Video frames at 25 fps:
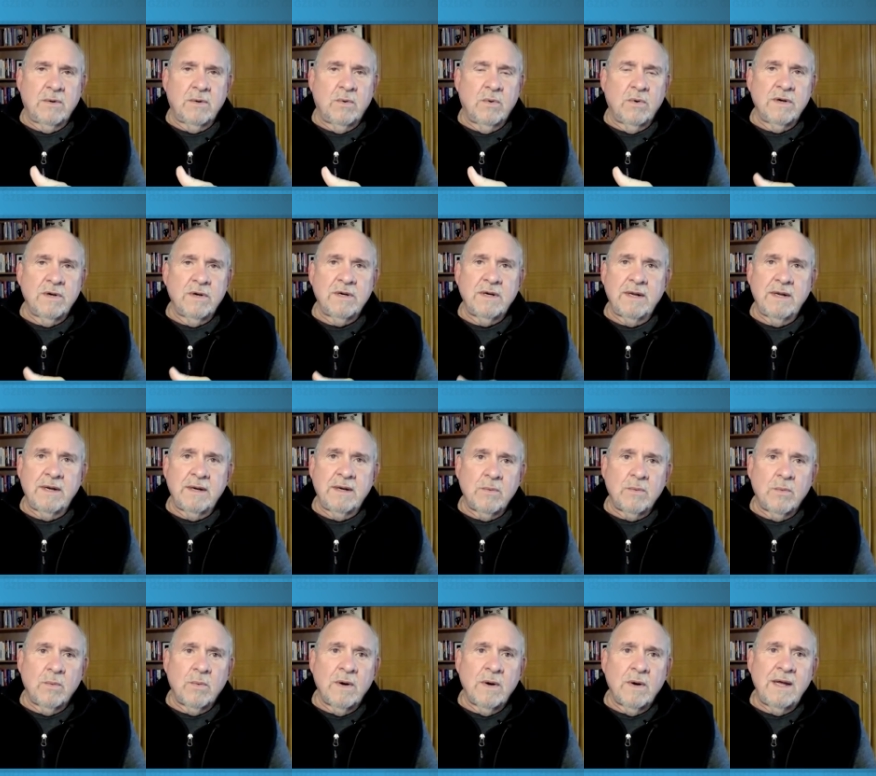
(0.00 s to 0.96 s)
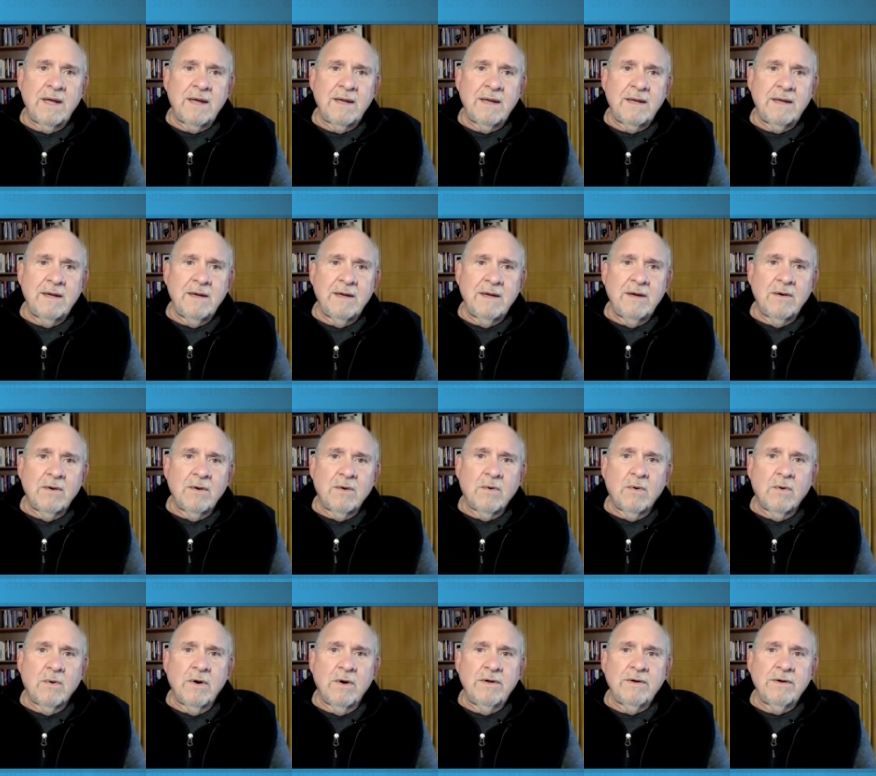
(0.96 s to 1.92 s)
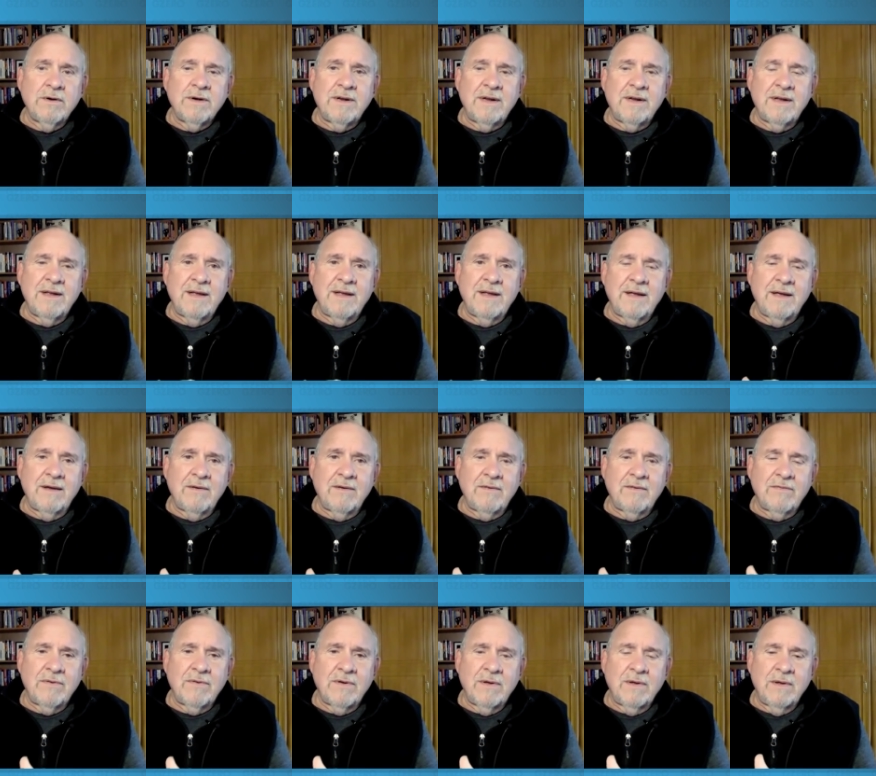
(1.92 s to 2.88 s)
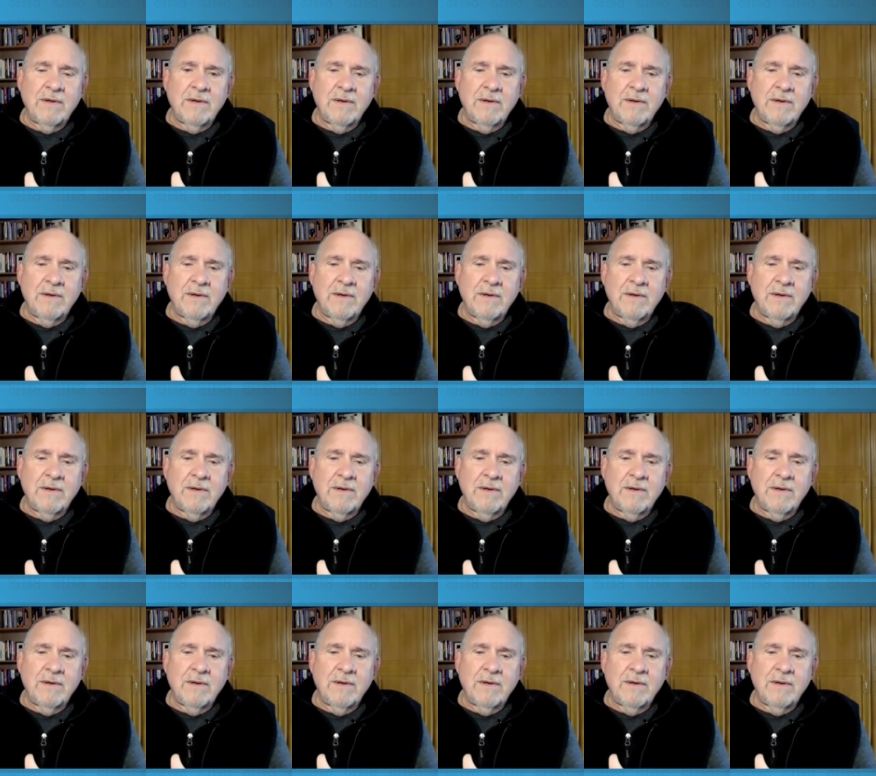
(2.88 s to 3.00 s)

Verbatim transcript: coordinated way, or you're going to have